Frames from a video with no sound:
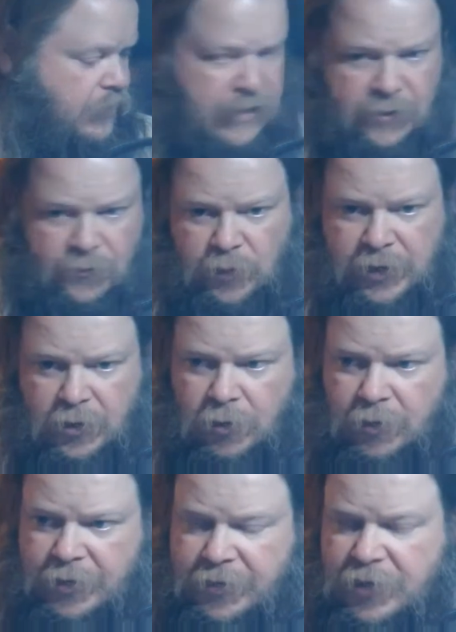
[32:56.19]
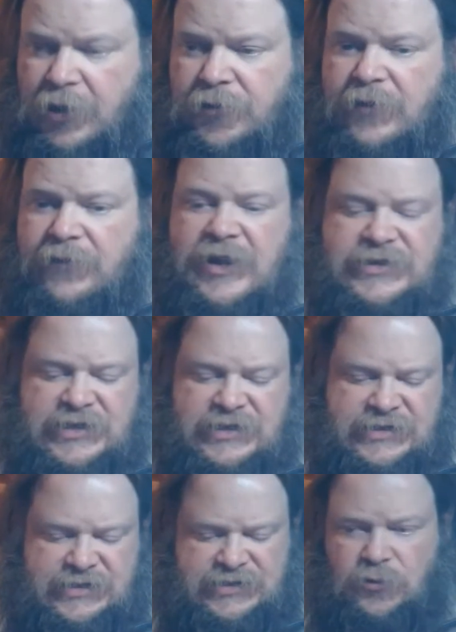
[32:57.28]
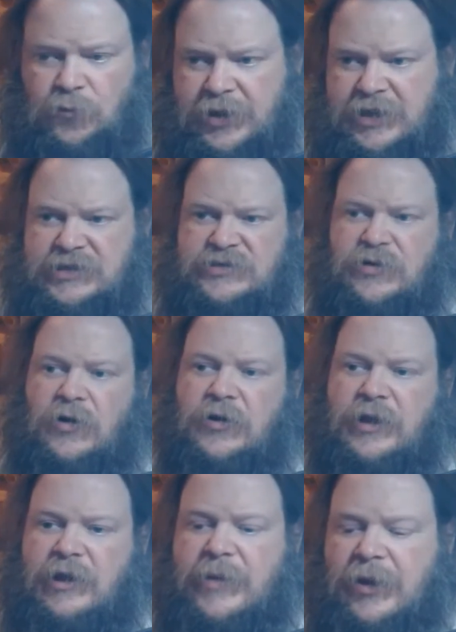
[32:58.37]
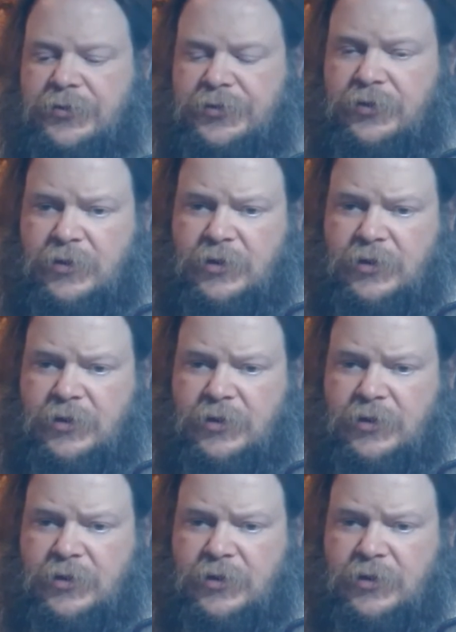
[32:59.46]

that we are in the doctrine of essence, and so what he's talking about